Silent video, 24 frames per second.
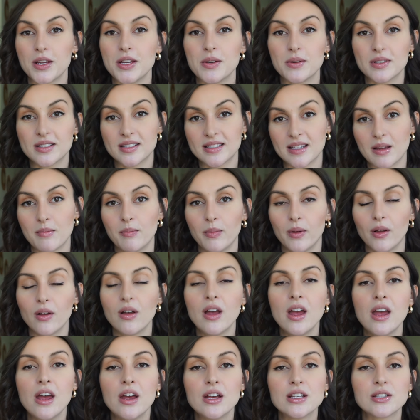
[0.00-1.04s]
you assemble.
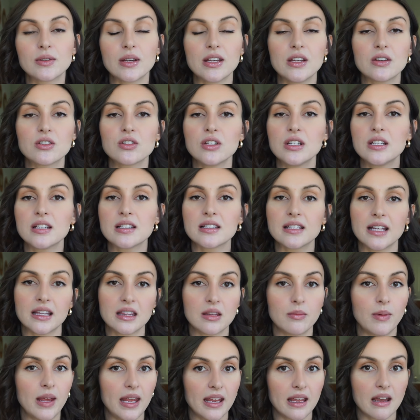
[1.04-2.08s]
So I usually just let
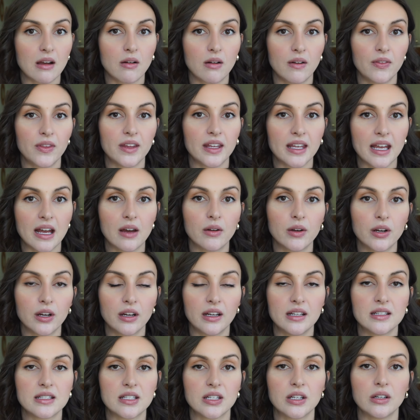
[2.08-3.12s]
them hang out on the counter
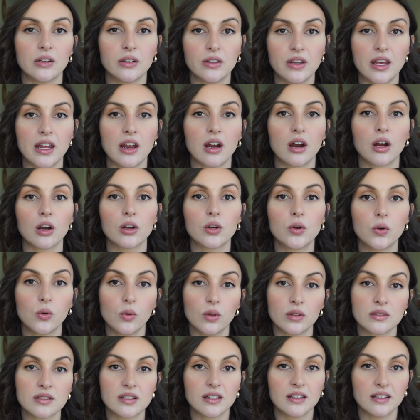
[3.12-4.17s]
until they are
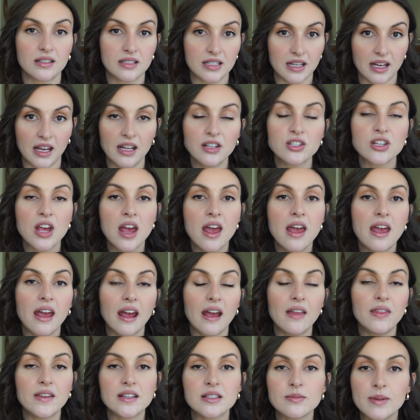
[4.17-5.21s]
cool to the touch,
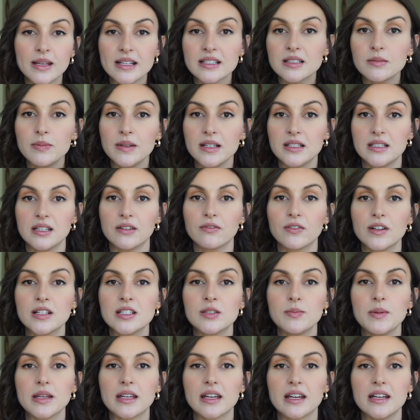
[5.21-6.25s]
and this makes a big difference
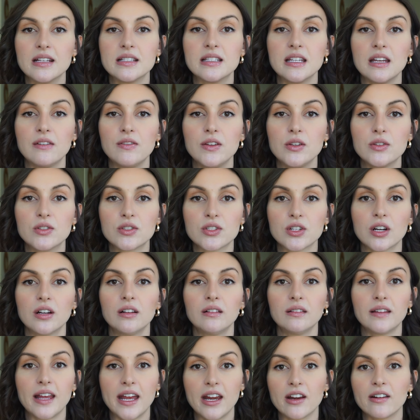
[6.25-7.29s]
because if you
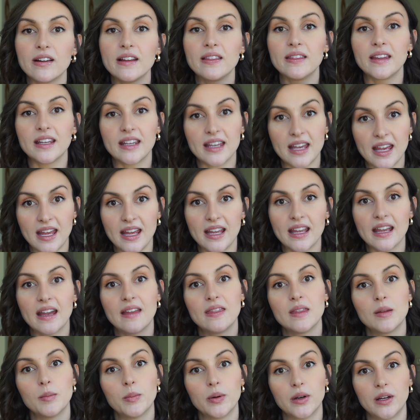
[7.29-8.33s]
start layering the cake
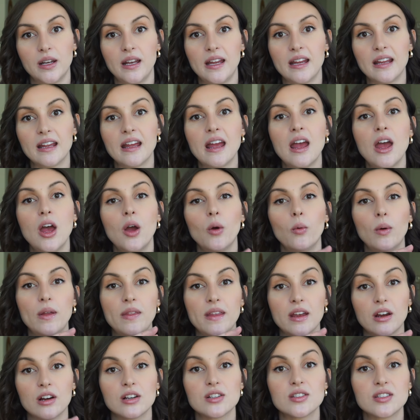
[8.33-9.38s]
and the pudding when
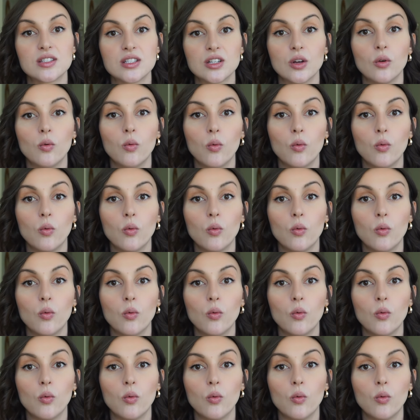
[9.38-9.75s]
they are still